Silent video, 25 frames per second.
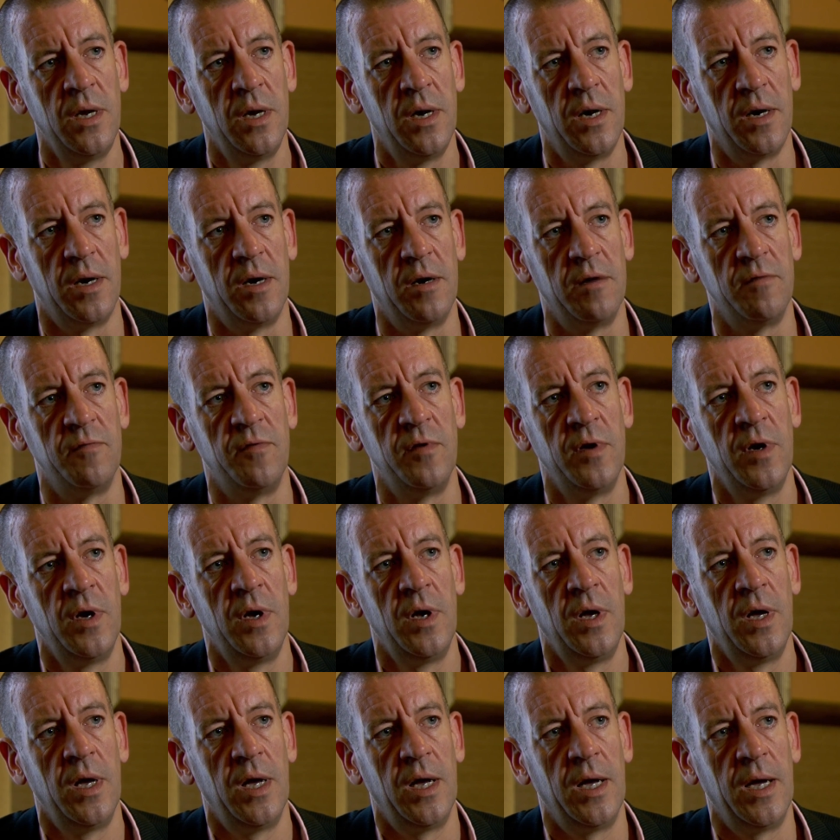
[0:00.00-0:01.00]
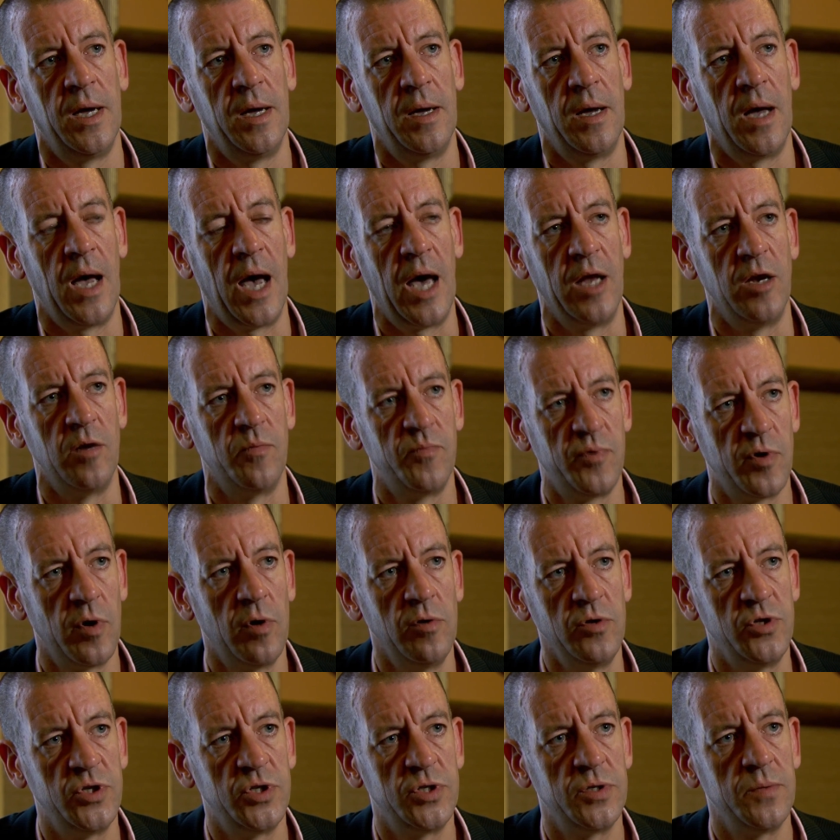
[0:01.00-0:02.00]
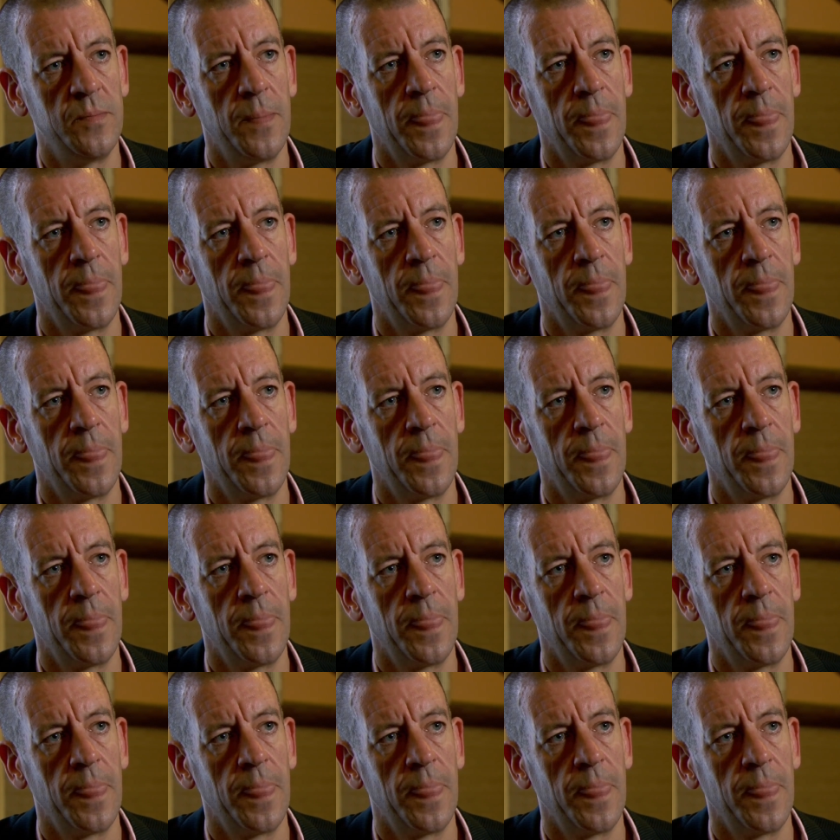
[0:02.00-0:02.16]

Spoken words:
of an approach